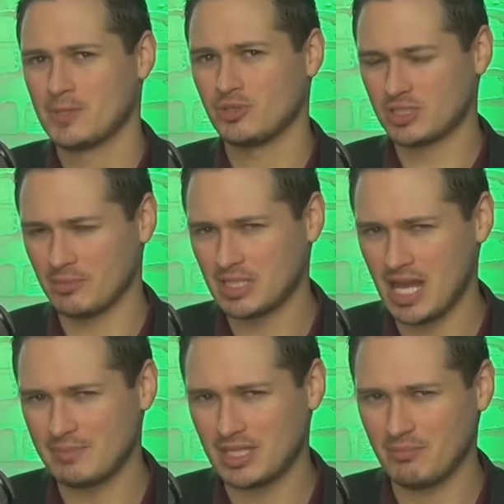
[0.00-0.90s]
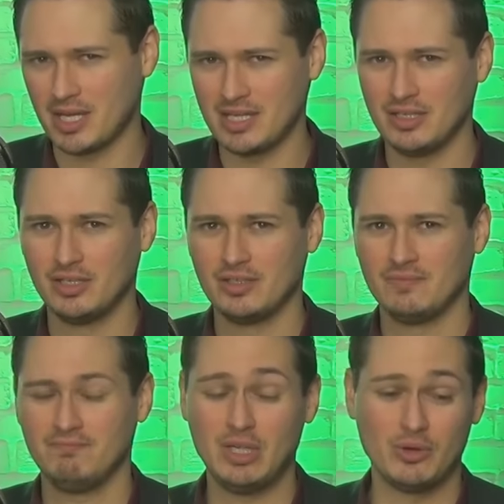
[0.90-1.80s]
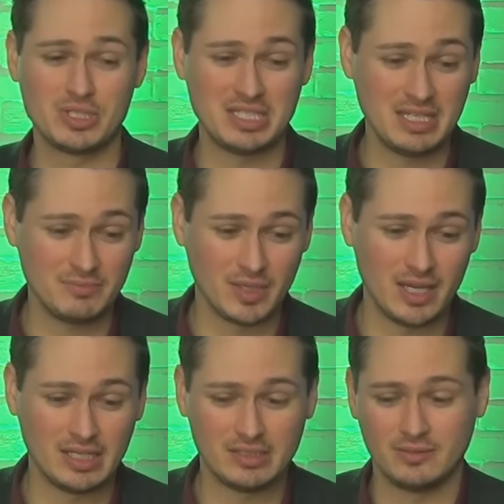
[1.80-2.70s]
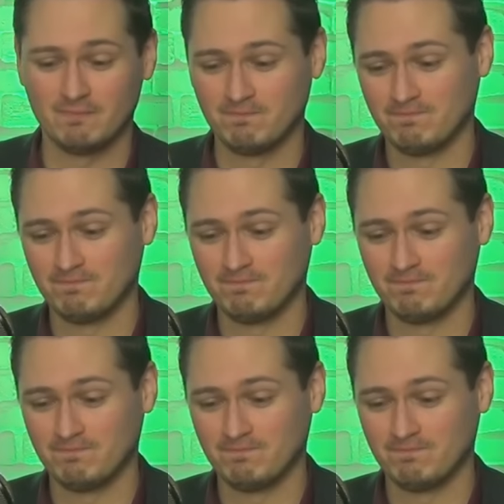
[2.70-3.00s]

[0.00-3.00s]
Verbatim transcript: So sometimes they might, you know, seem like